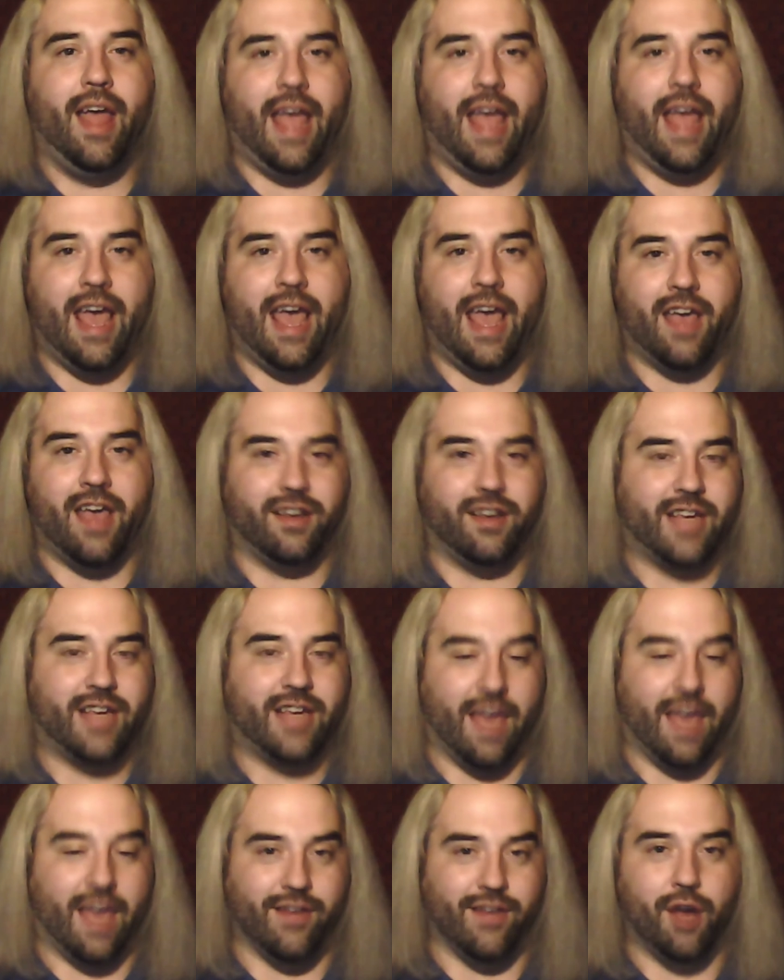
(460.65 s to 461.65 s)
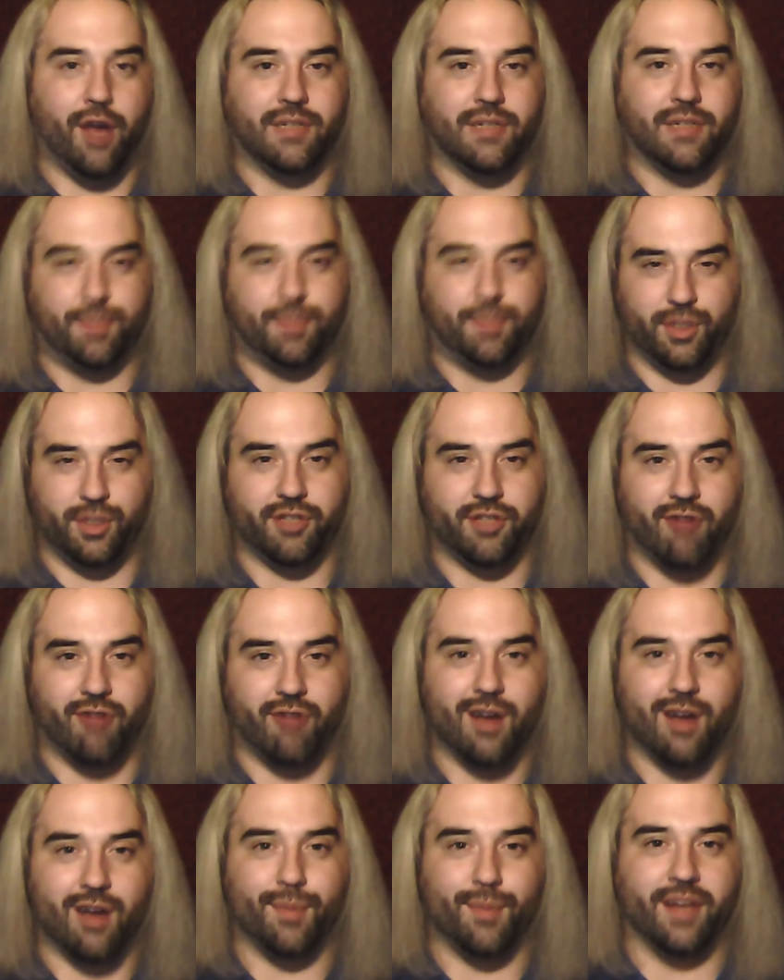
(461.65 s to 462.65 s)
And Kevin Owens pushed the
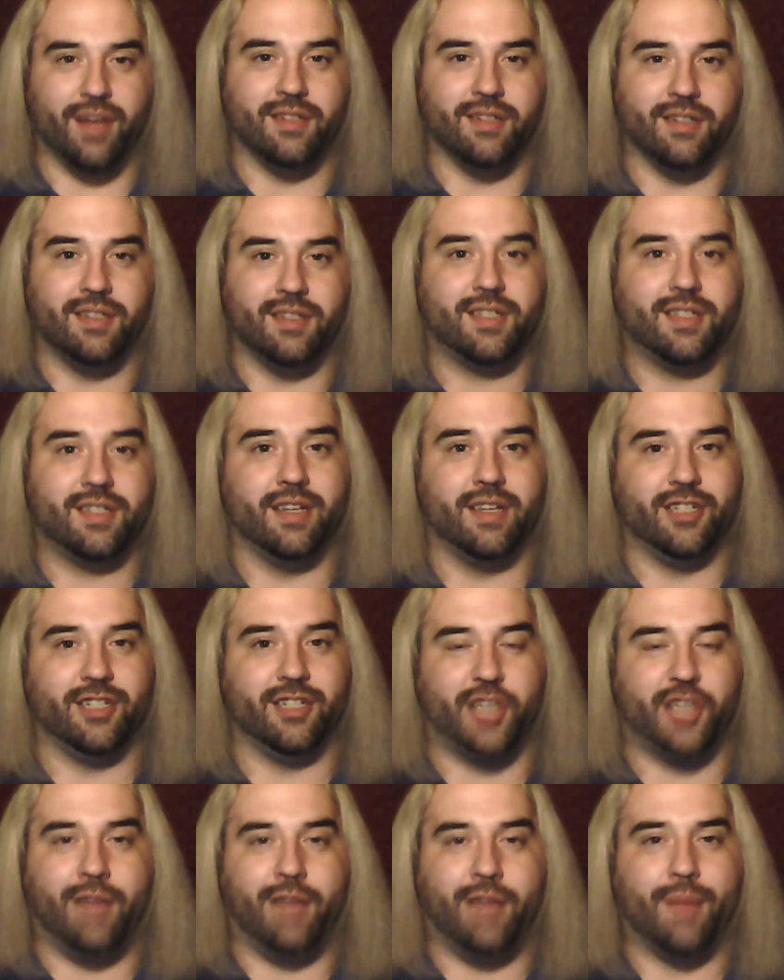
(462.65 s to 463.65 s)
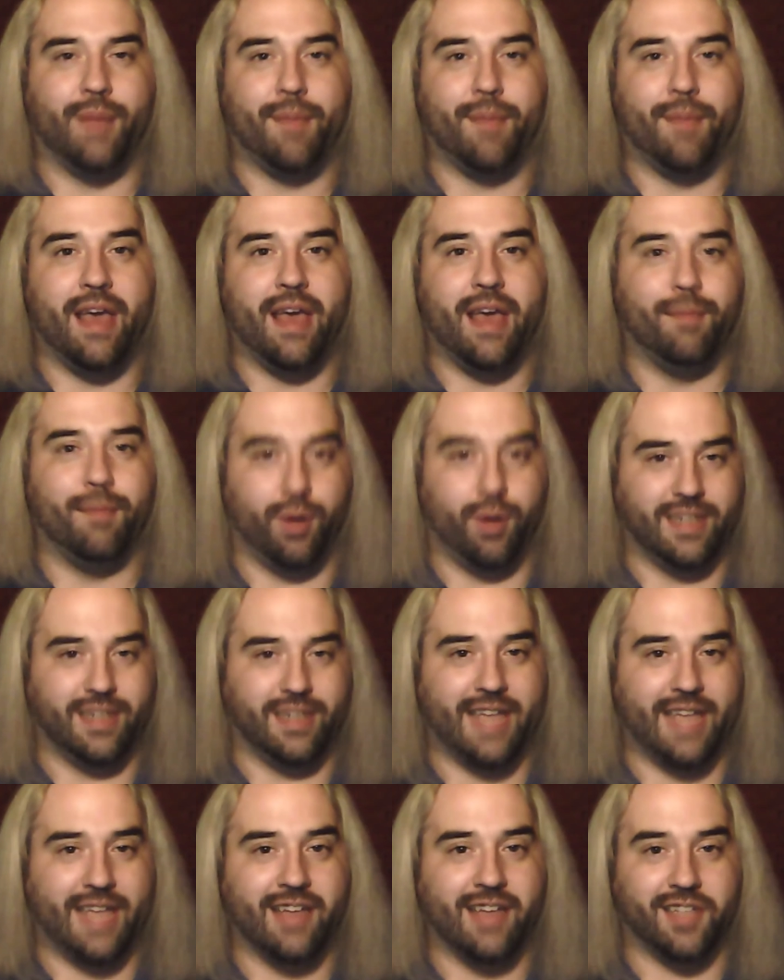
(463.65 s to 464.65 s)
wrong buttons. Shane McMahon put his
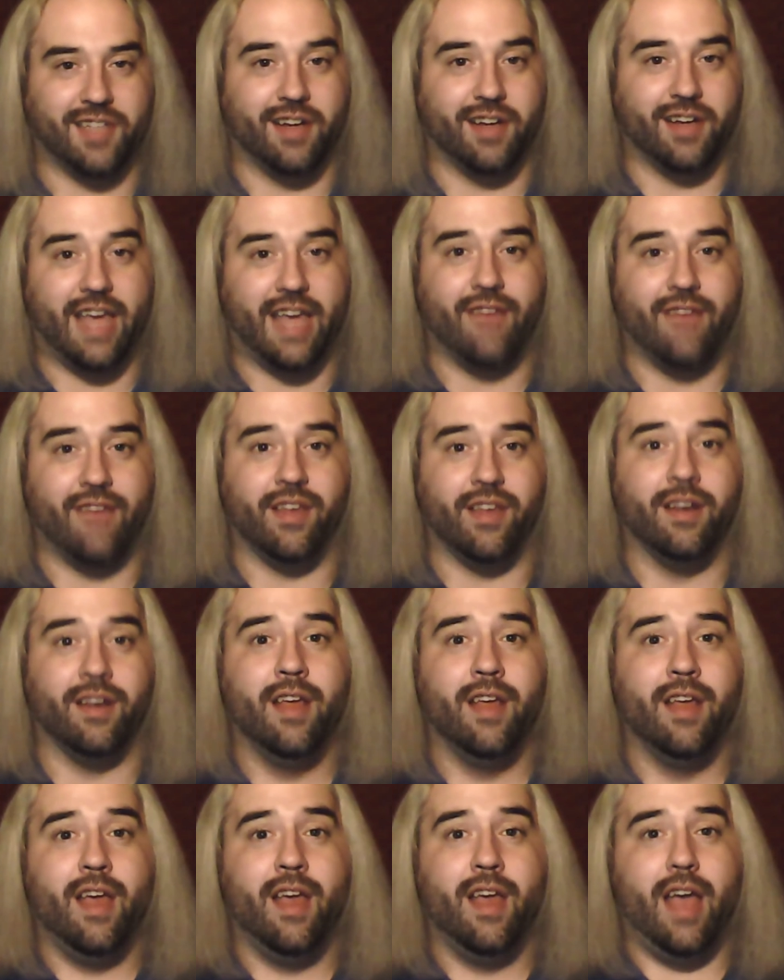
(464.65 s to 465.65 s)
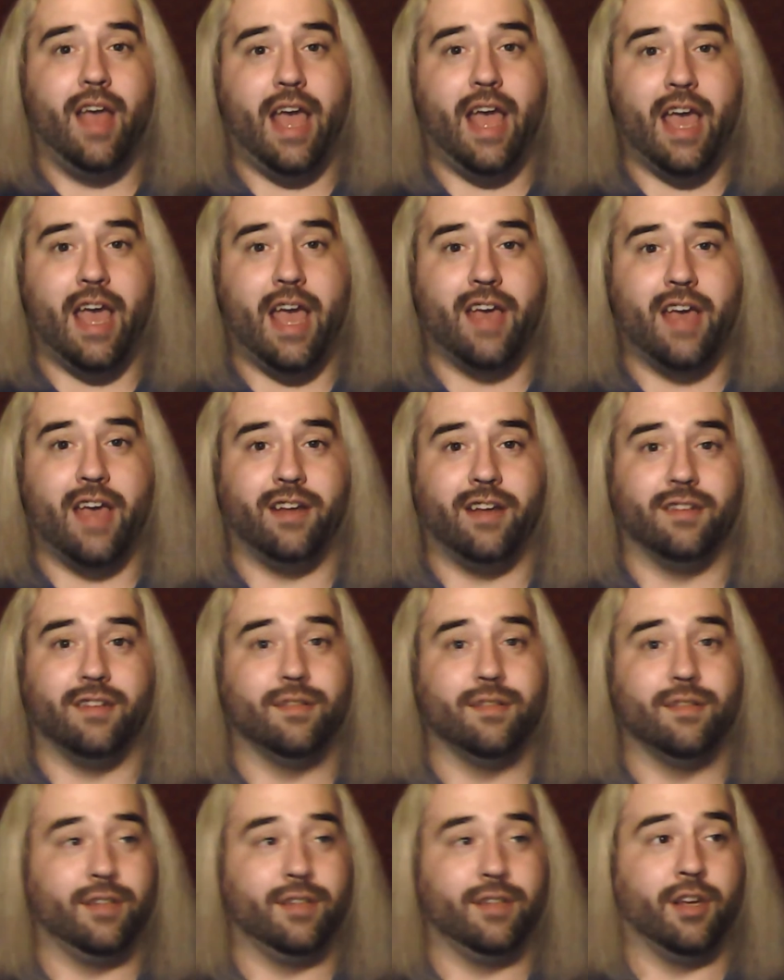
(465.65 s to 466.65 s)
hands on Kevin. And,
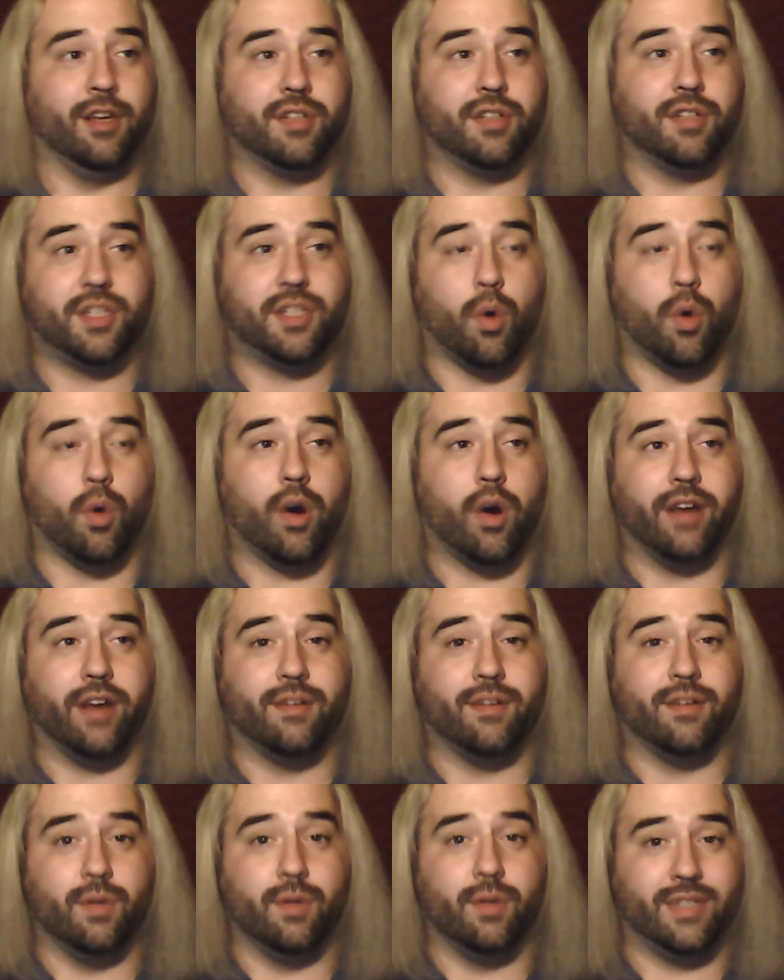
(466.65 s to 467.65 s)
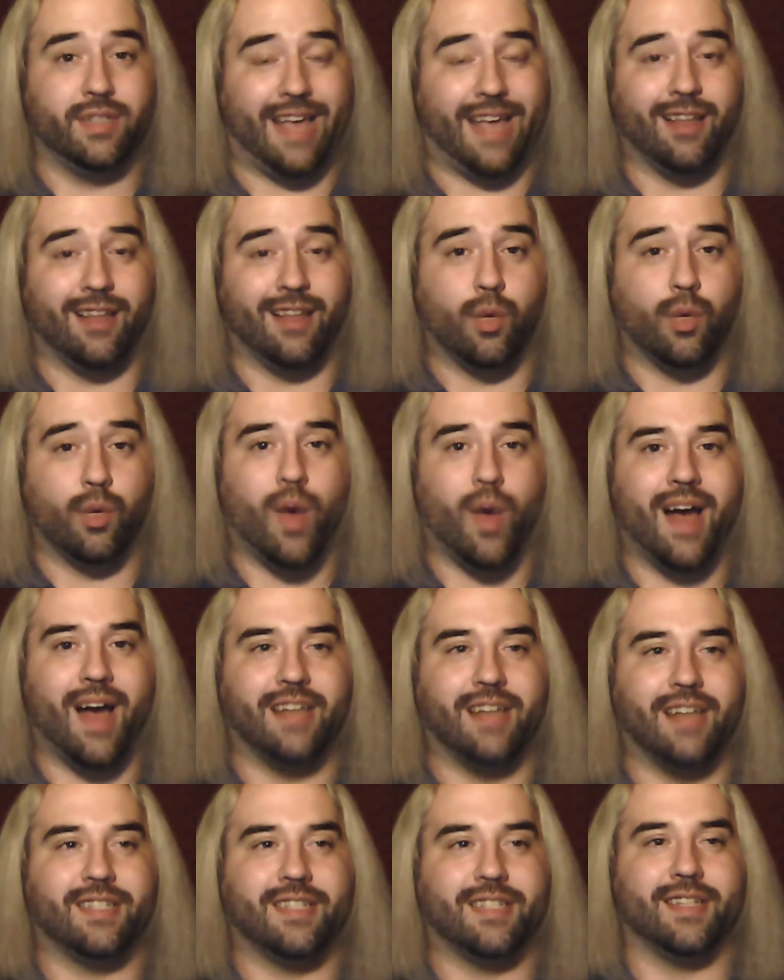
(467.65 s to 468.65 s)
storytelling
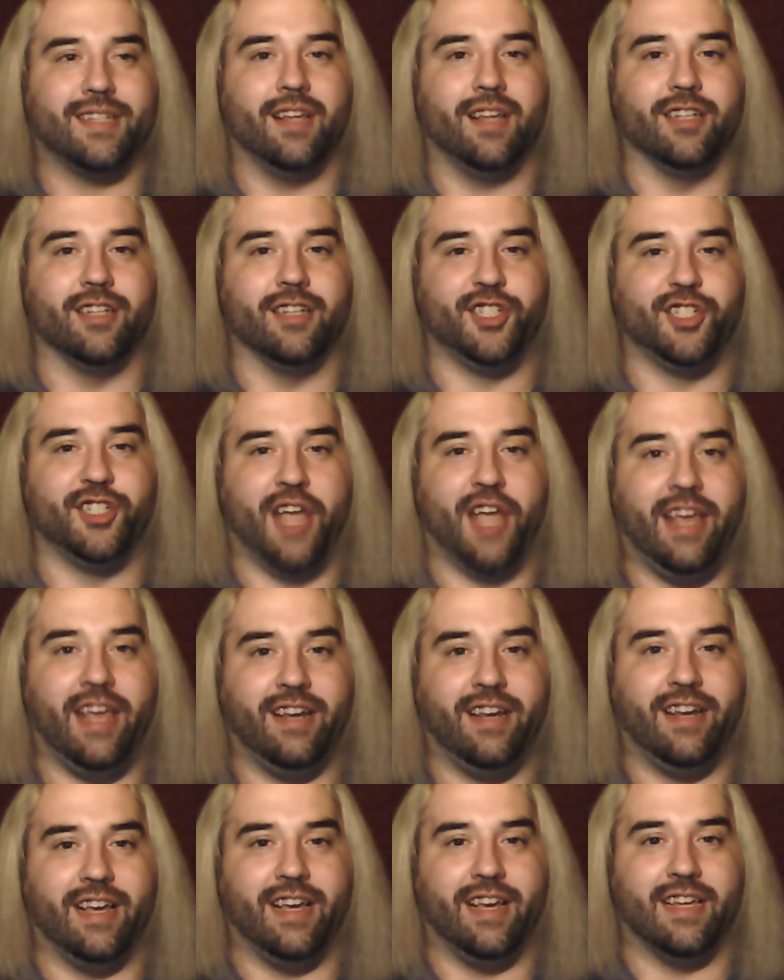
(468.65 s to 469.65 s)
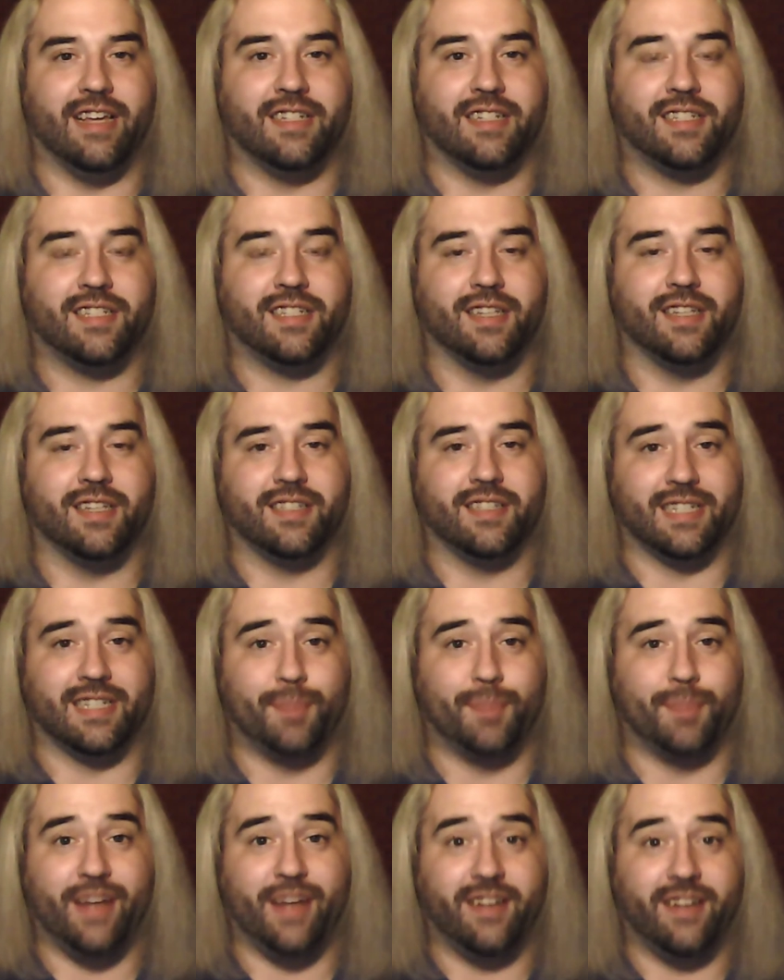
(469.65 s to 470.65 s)
wise, Shane is
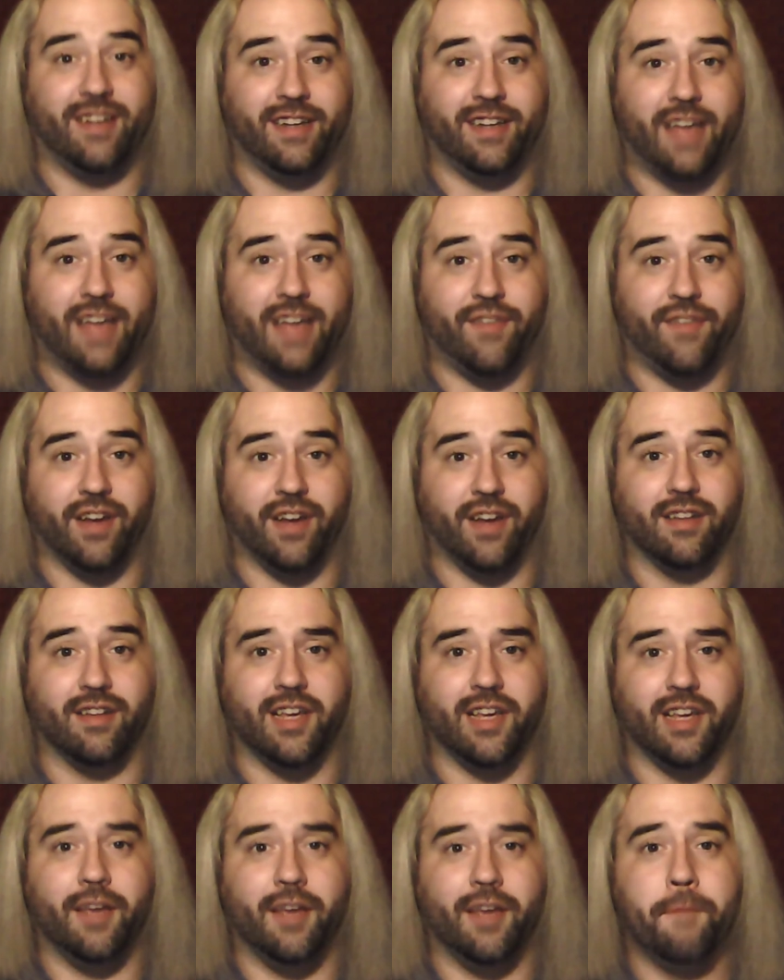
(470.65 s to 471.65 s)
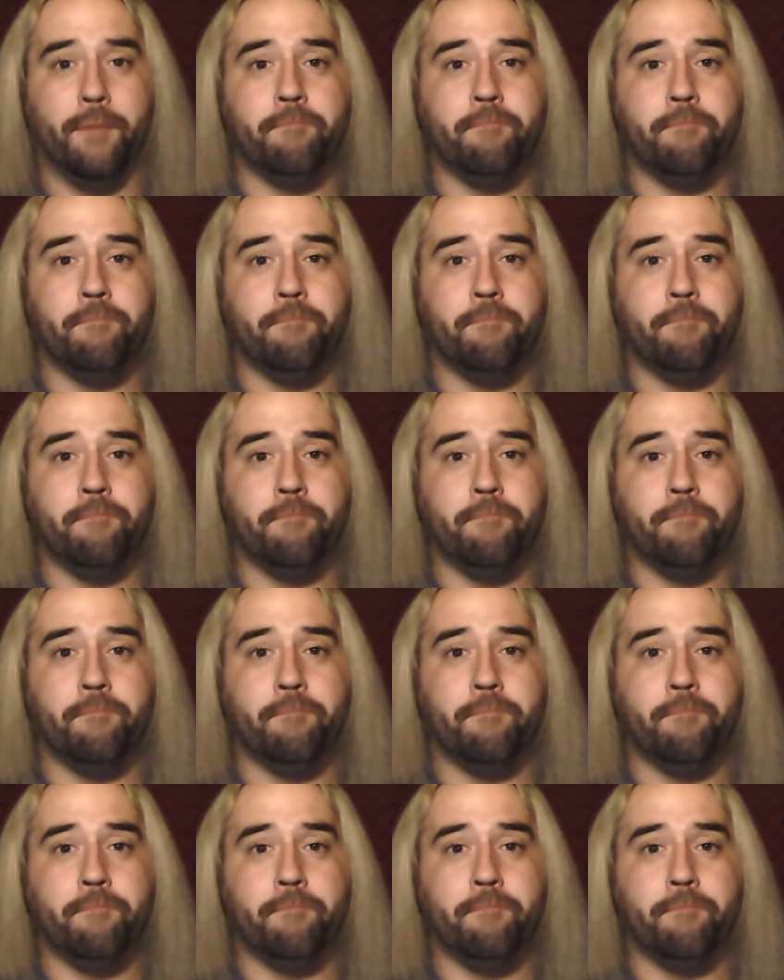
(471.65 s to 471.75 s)
suspended indefinitely.